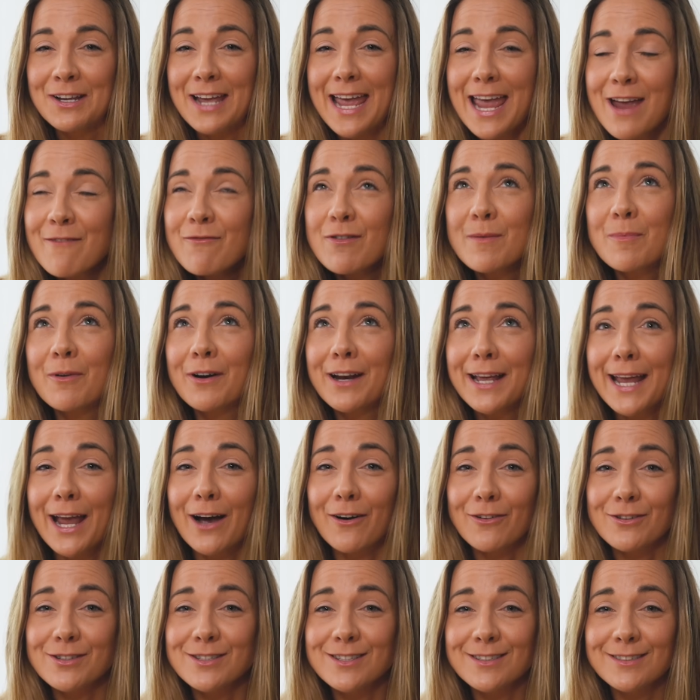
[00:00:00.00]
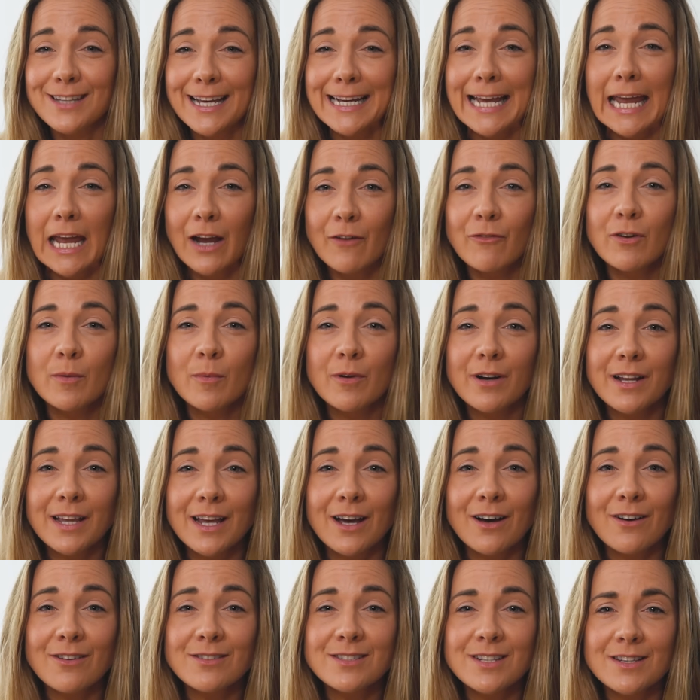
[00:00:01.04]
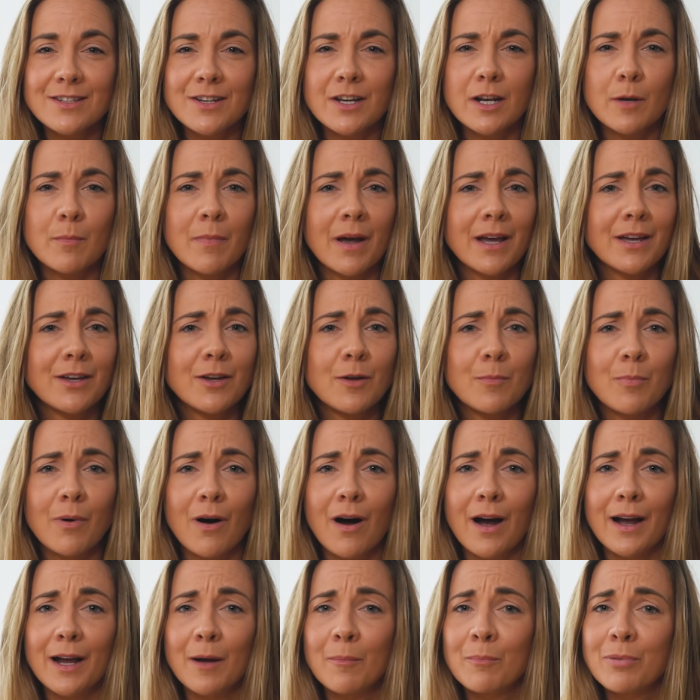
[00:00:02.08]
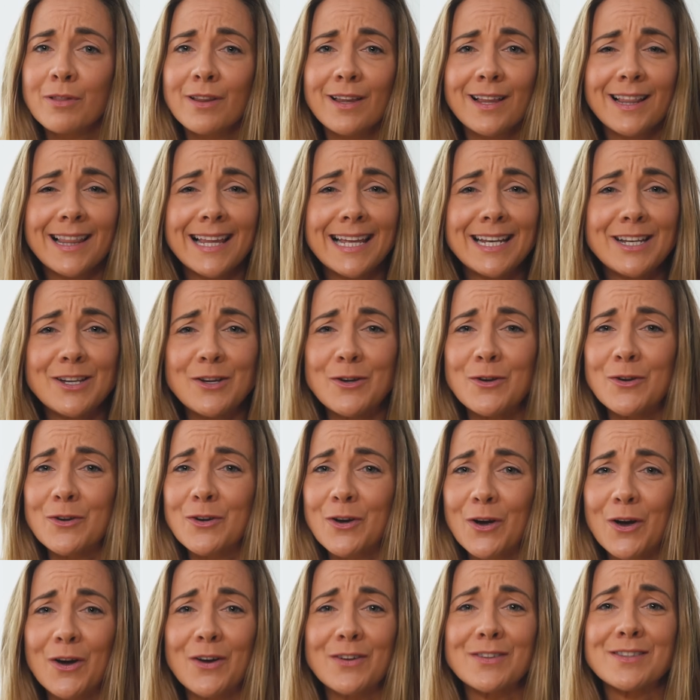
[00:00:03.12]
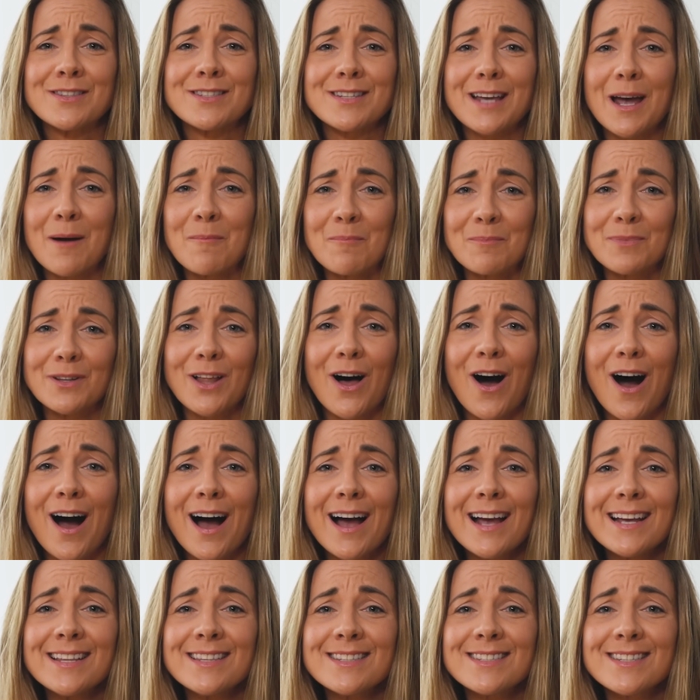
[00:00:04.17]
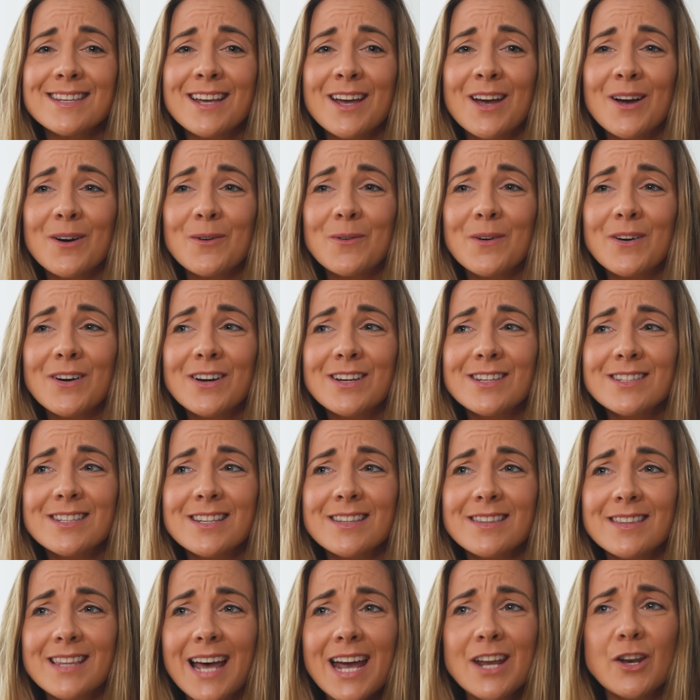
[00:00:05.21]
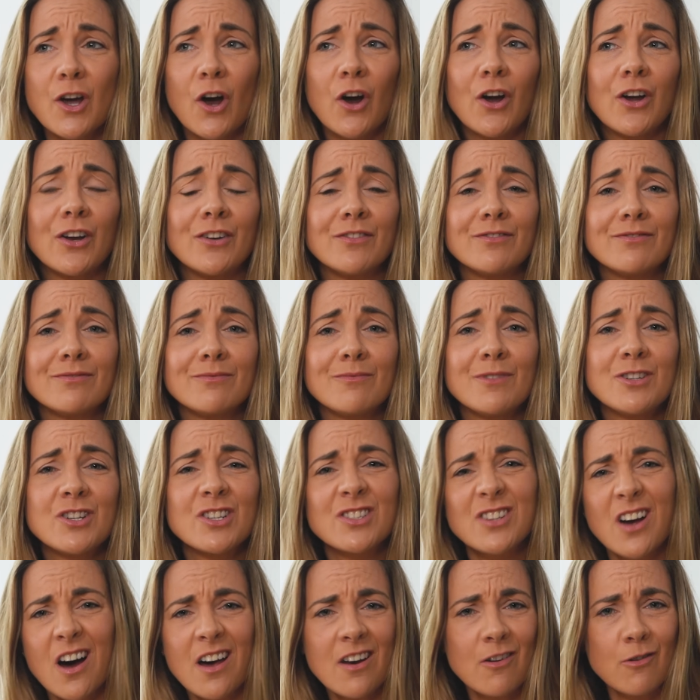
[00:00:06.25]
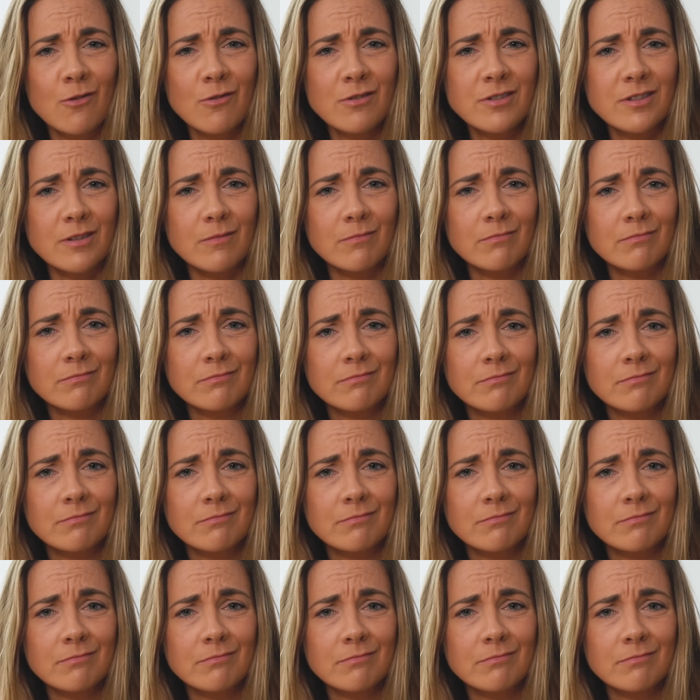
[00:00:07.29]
Everybody else is gonna make you buy completely new curtains and blinds, whereas they don't, which is kind of awesome.